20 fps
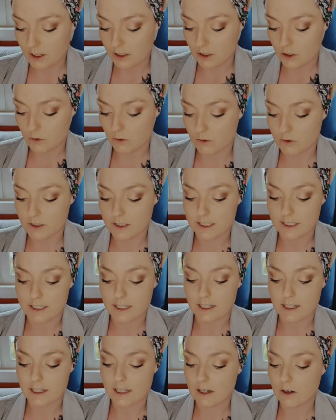You only need
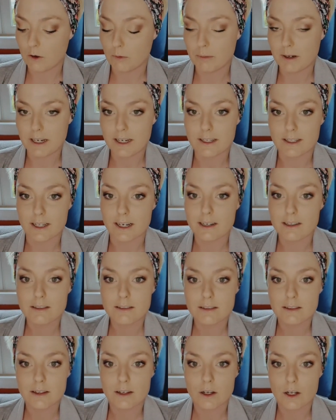a little bit of
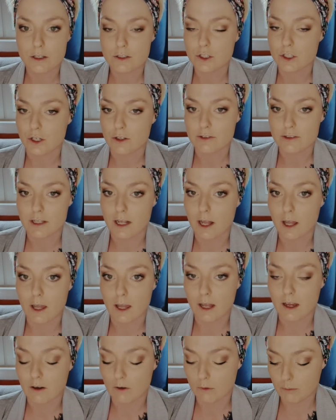this, just a
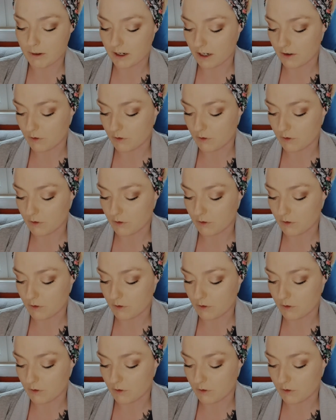little bit.